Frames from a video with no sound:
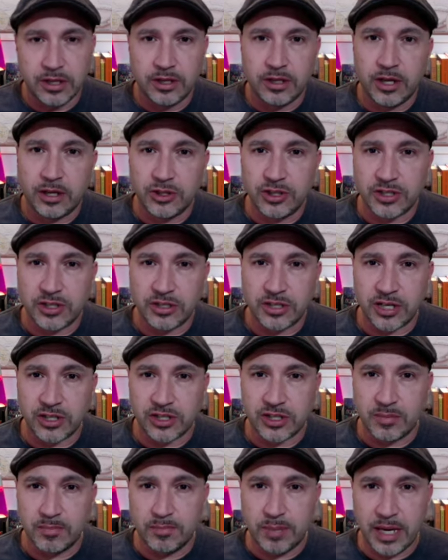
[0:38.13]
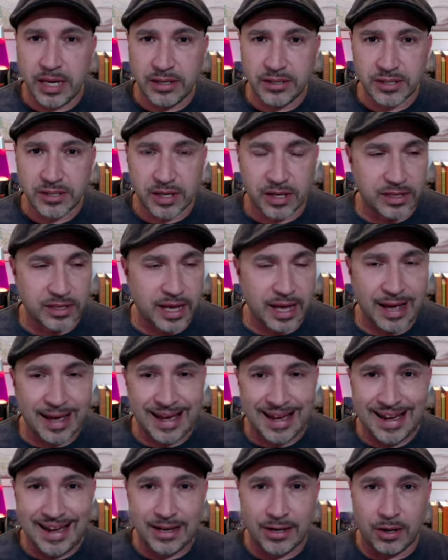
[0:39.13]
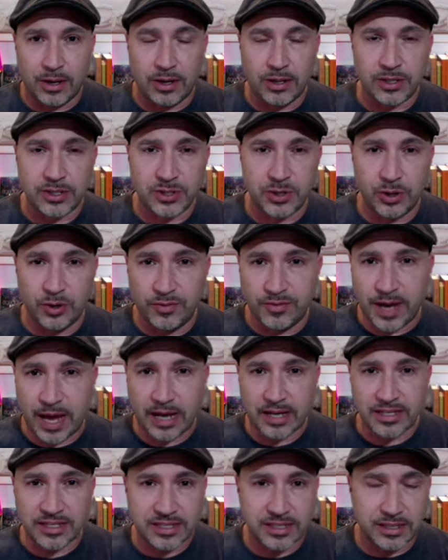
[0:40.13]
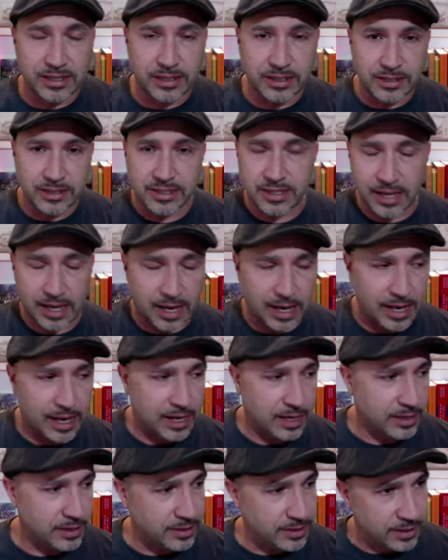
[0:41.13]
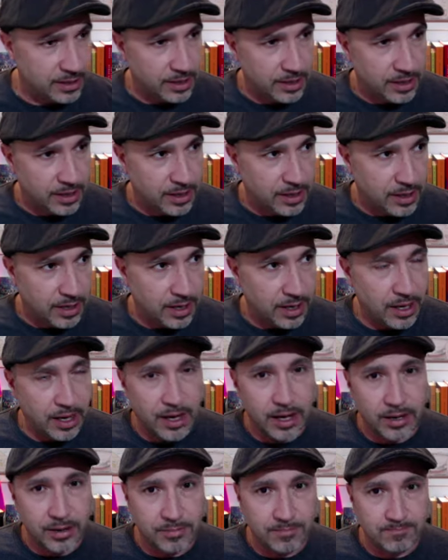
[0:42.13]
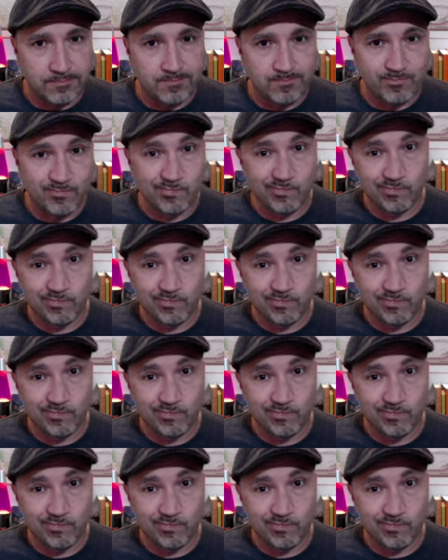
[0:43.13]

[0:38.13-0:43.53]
uh, just to touch some base on that, and also vaccines and um,